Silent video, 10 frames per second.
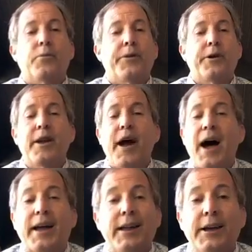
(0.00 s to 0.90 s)
They're
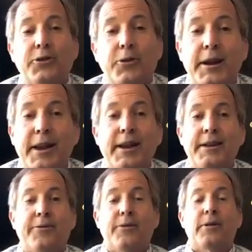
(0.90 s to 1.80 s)
not getting treated any
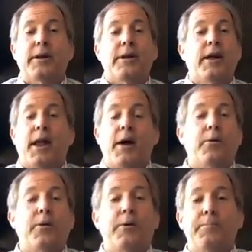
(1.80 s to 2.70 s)
differently. And I will
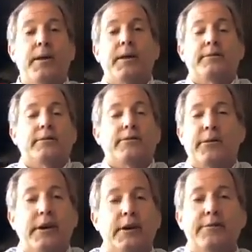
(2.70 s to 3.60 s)
admit, this is
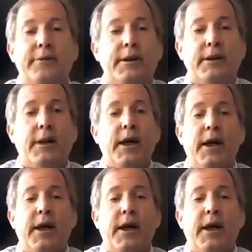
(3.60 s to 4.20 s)
very inconvenient.